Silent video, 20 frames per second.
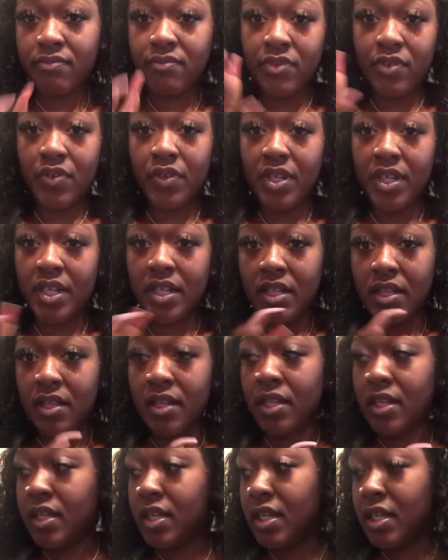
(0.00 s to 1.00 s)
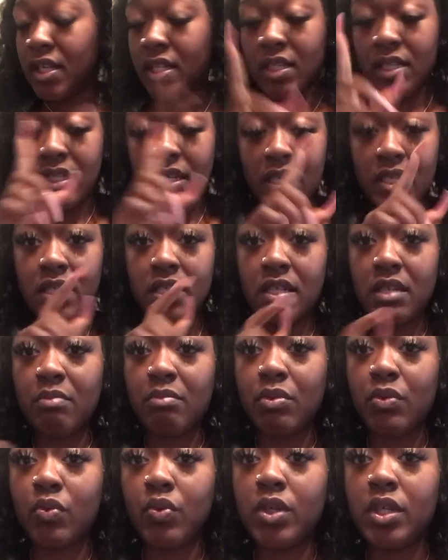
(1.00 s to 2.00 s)
green thing is, that's
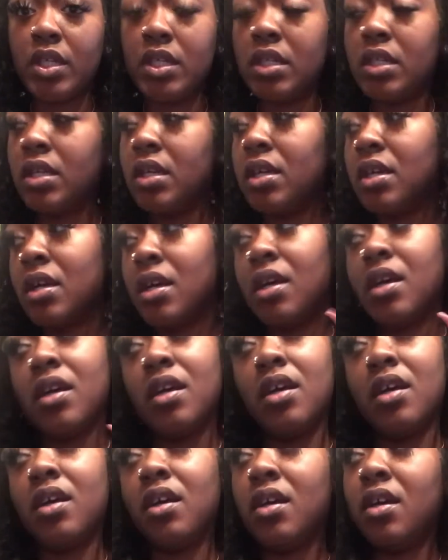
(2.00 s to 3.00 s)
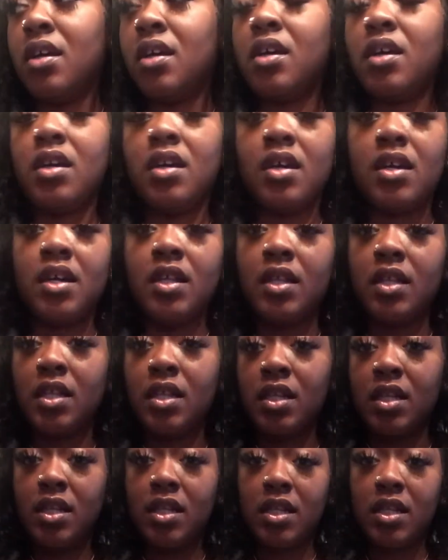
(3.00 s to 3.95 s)
number 1. And then